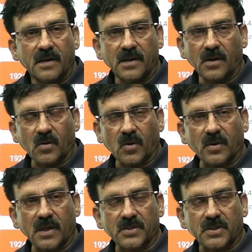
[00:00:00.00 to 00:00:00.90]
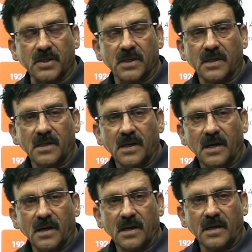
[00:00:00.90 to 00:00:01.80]
Now Congress
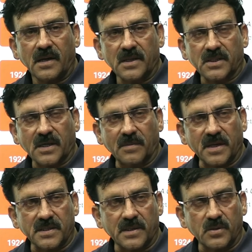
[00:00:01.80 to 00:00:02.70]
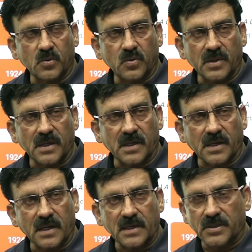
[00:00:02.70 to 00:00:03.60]
is coming in the new
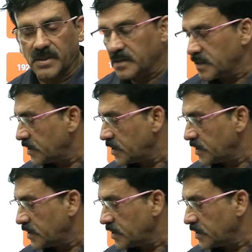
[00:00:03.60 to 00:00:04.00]
incarnation.